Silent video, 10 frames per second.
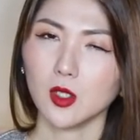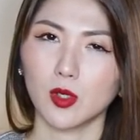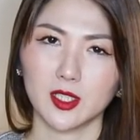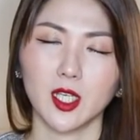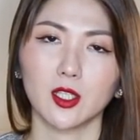
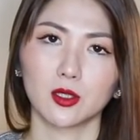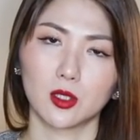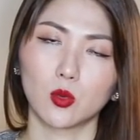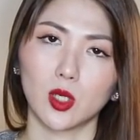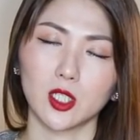
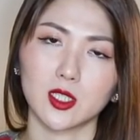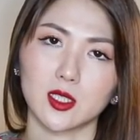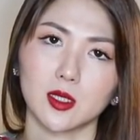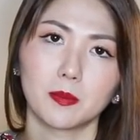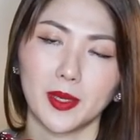rectangular
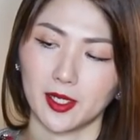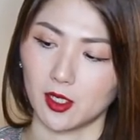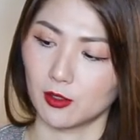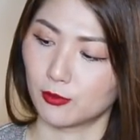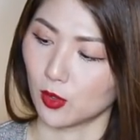works
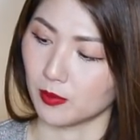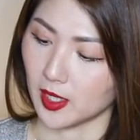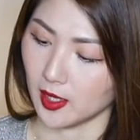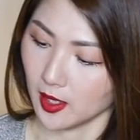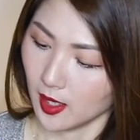better for
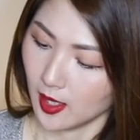me.